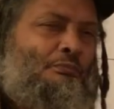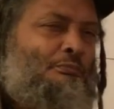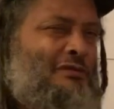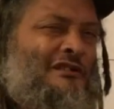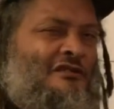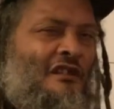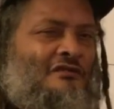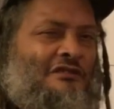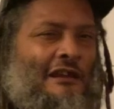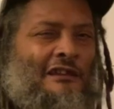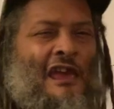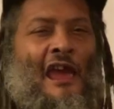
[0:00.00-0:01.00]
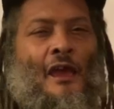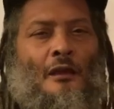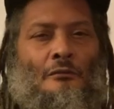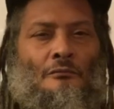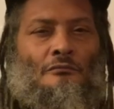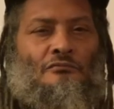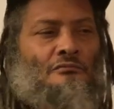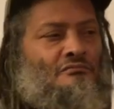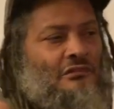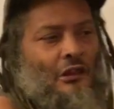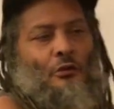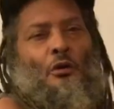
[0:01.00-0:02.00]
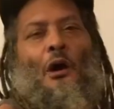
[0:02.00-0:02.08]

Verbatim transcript: predict, they can't, they don't know